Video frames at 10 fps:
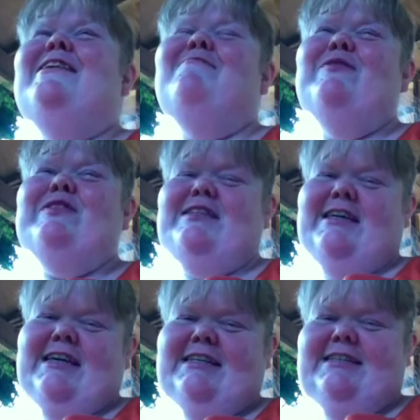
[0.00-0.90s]
number
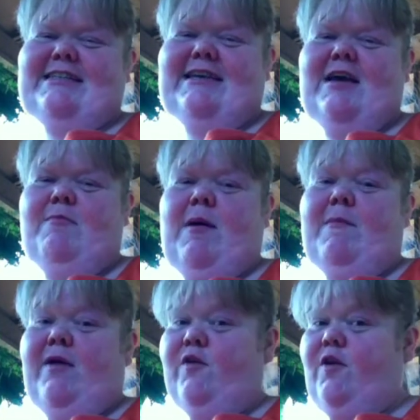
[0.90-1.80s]
six, my
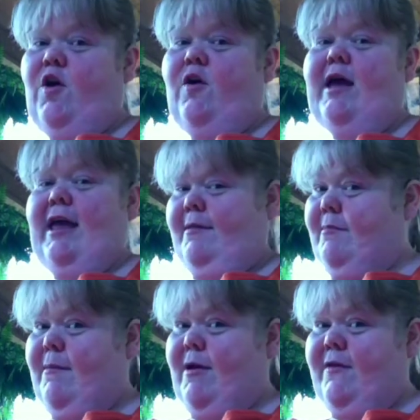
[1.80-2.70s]
mother-in-law
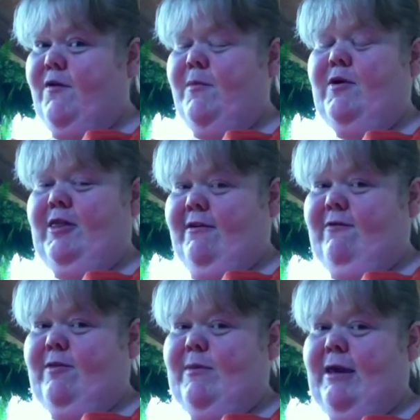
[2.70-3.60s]
and my mother both
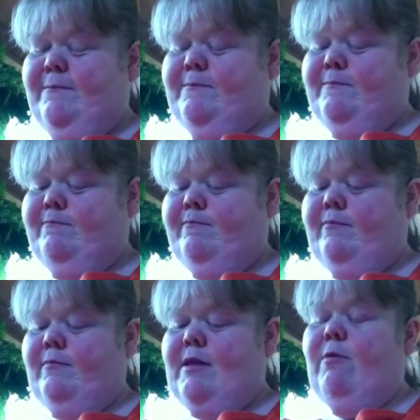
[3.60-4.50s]
live with me.
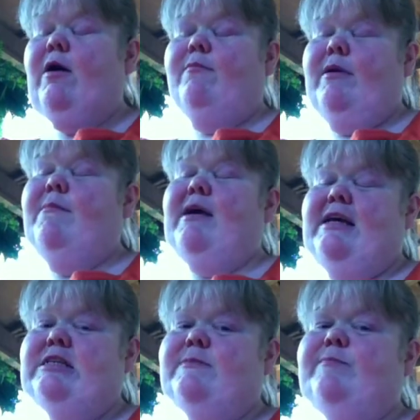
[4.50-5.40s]
Well, me and my
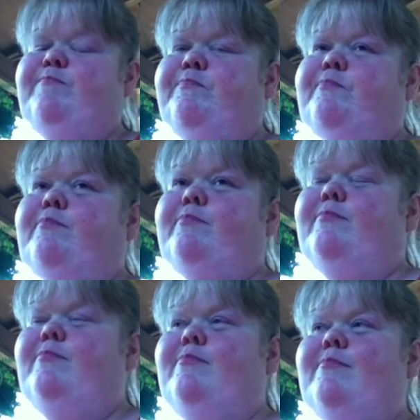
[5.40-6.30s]
husband.
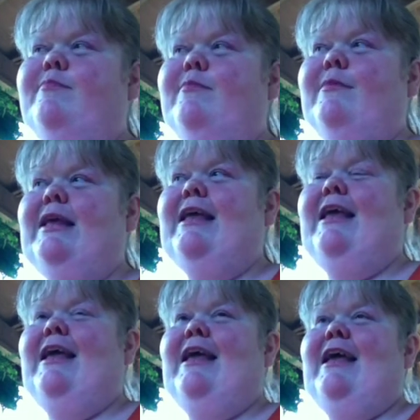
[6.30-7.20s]
And
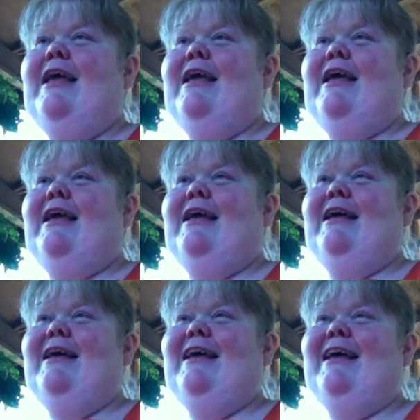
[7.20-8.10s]
you haven't lost
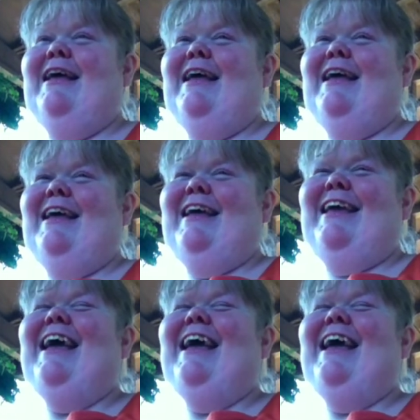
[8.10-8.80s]
your mind.